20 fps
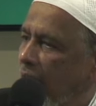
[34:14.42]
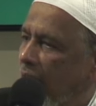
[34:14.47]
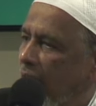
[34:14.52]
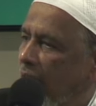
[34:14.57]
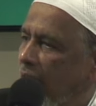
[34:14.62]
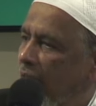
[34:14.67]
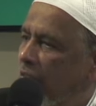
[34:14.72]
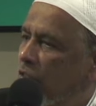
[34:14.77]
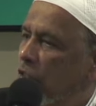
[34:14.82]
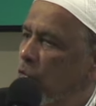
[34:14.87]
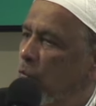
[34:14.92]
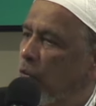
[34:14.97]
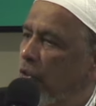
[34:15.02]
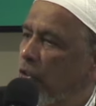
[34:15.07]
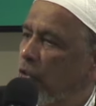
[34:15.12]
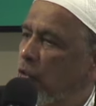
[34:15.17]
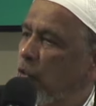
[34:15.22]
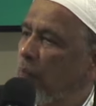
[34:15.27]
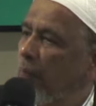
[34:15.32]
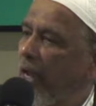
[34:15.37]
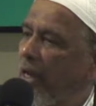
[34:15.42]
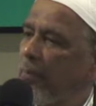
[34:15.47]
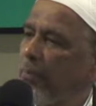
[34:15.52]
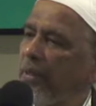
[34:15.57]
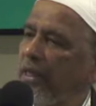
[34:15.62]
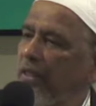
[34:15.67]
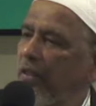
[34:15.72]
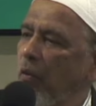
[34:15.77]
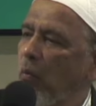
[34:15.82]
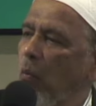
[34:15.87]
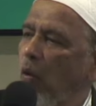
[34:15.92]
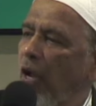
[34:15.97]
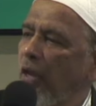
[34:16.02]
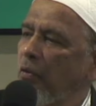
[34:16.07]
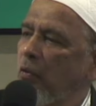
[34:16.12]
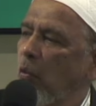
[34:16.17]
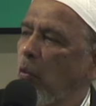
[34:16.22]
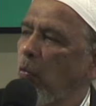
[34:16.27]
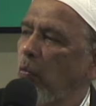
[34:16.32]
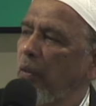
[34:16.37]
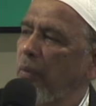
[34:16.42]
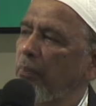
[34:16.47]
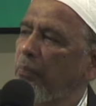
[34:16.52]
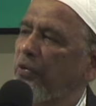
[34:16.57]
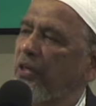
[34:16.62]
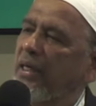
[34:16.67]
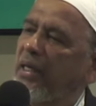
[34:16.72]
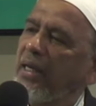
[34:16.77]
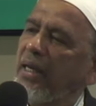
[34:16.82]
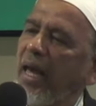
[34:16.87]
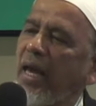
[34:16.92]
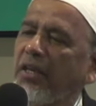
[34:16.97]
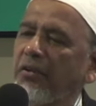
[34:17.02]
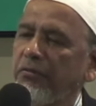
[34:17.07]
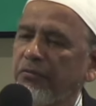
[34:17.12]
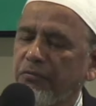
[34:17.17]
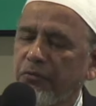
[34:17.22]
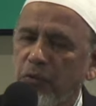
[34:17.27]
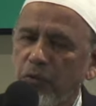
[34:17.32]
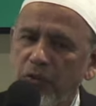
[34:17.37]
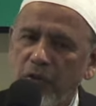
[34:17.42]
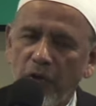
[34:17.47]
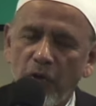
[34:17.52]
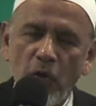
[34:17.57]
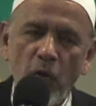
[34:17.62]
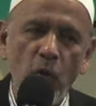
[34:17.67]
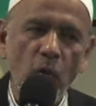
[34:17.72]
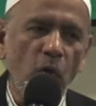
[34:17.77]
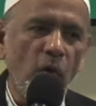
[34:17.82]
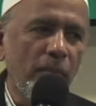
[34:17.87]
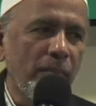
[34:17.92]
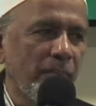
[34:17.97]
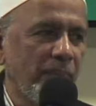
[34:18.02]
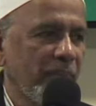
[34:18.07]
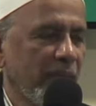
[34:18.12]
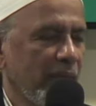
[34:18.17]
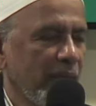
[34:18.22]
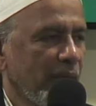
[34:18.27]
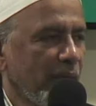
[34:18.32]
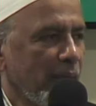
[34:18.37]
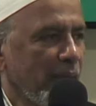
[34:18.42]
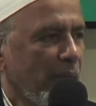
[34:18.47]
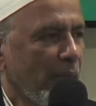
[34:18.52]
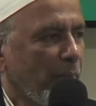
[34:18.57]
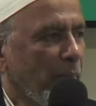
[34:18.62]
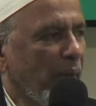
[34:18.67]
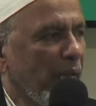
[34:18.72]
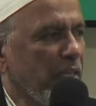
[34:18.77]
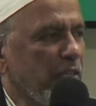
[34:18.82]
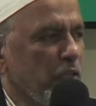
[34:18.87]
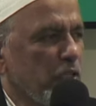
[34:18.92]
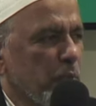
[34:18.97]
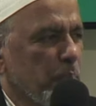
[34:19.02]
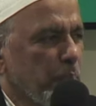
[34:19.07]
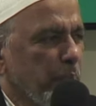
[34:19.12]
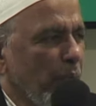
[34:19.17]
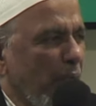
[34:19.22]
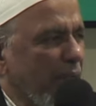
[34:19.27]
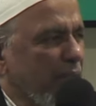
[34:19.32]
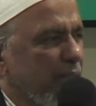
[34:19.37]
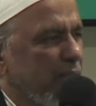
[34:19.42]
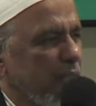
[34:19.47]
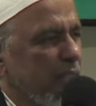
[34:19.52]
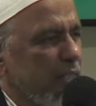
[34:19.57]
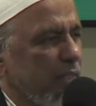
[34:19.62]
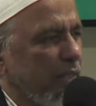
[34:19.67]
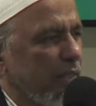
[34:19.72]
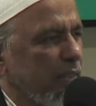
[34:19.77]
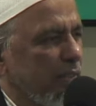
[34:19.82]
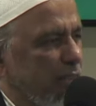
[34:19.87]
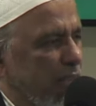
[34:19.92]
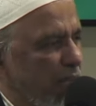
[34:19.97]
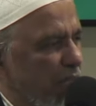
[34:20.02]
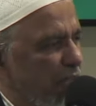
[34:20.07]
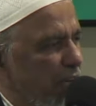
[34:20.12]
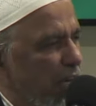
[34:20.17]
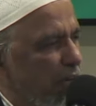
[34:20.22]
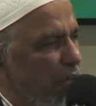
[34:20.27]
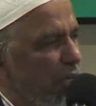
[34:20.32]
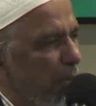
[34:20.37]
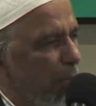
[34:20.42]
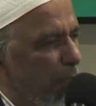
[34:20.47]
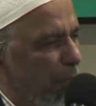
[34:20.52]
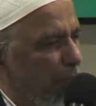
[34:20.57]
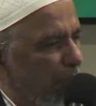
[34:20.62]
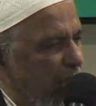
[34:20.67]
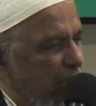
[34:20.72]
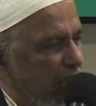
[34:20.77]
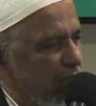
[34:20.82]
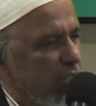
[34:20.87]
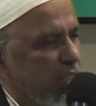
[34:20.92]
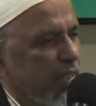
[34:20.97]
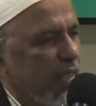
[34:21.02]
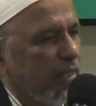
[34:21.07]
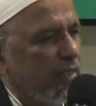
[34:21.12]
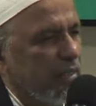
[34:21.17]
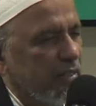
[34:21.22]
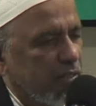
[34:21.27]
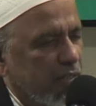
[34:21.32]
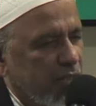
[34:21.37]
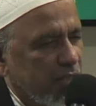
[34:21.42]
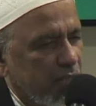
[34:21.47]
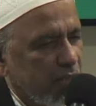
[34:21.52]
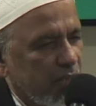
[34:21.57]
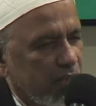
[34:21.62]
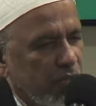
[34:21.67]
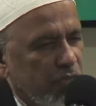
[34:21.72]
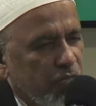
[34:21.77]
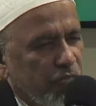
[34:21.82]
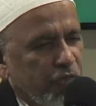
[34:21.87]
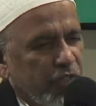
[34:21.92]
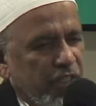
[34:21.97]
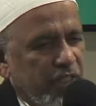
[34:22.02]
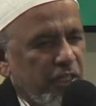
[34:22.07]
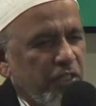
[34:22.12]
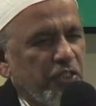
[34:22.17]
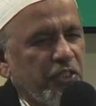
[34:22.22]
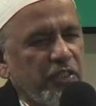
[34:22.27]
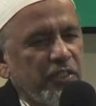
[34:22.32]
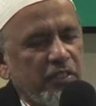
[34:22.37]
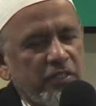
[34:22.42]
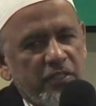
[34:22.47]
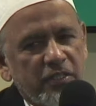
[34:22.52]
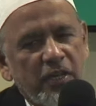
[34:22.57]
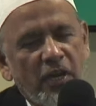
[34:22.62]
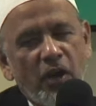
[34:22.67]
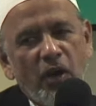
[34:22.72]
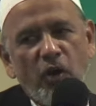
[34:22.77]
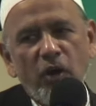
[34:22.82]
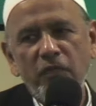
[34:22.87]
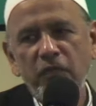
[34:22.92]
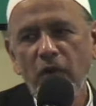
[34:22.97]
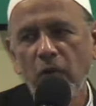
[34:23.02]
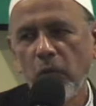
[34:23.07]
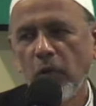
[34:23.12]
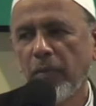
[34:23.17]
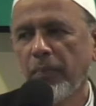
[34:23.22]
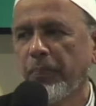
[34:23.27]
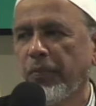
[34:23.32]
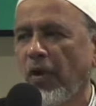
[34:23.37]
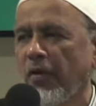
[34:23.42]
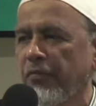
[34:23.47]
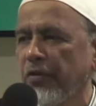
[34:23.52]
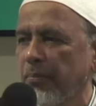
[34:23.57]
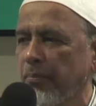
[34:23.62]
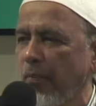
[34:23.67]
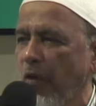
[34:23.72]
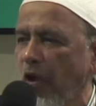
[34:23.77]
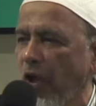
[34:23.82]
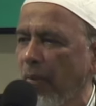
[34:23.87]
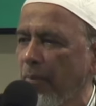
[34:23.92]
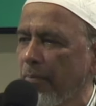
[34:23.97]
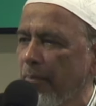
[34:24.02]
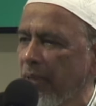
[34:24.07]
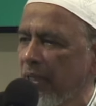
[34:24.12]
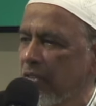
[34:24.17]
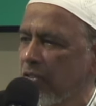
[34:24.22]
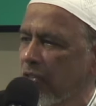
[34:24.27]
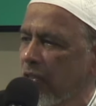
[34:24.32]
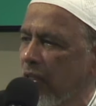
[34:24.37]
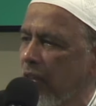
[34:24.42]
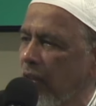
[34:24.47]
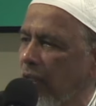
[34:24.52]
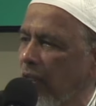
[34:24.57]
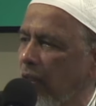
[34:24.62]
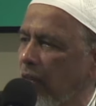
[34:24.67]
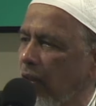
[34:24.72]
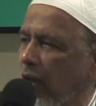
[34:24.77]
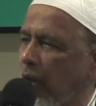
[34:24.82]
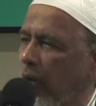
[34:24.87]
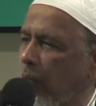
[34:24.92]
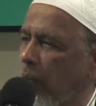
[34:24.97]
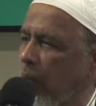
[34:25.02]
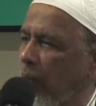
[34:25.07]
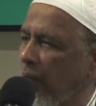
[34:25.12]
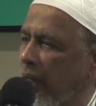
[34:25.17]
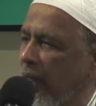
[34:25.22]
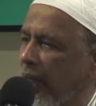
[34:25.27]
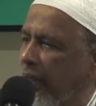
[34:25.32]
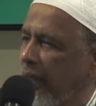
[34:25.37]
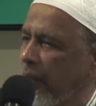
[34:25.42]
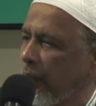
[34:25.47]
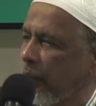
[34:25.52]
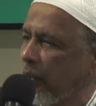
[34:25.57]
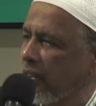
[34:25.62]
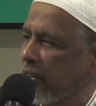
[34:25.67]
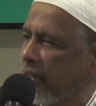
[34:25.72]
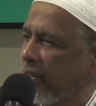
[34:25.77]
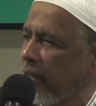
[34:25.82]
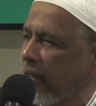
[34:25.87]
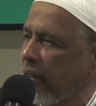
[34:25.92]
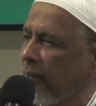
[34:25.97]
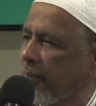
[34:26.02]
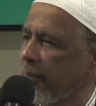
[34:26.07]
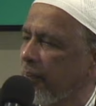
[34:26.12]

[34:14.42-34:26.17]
And so you might be the one who will bring life to your home by just practicing the very basic traditions of our Prophet Muhammad sallallahu alaihi wasallam.